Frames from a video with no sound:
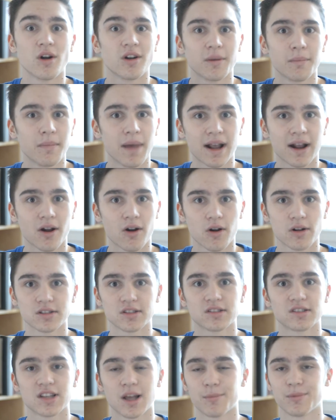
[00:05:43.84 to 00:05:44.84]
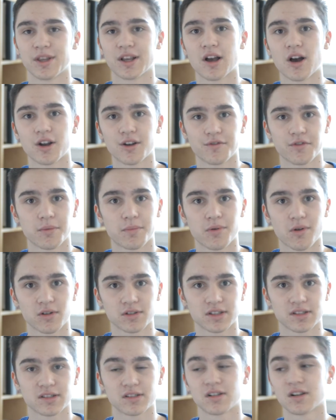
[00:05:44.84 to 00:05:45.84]
megahertz or something out of your
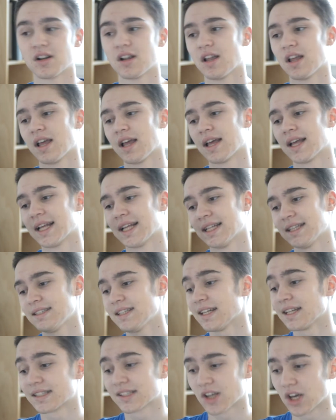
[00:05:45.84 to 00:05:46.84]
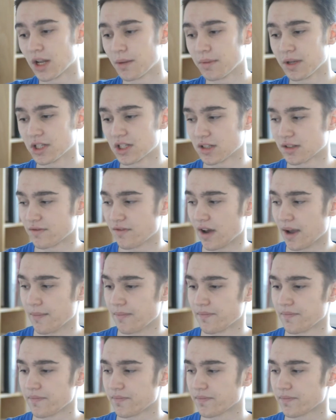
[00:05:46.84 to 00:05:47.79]
processor, then it's gonna be just fine.